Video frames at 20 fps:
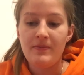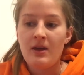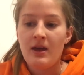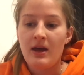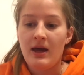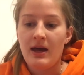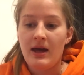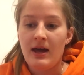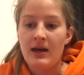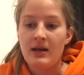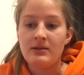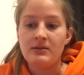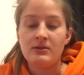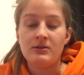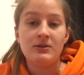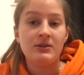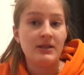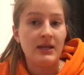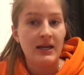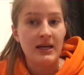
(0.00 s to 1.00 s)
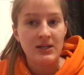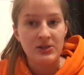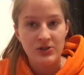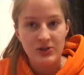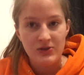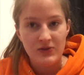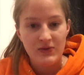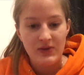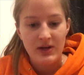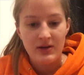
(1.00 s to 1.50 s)
and today I
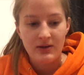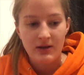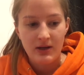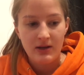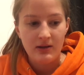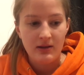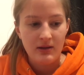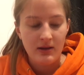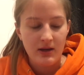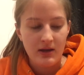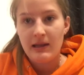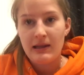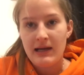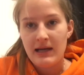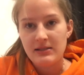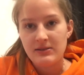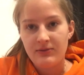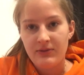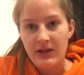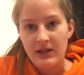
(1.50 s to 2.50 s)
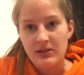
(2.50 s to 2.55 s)
just found out that the last flight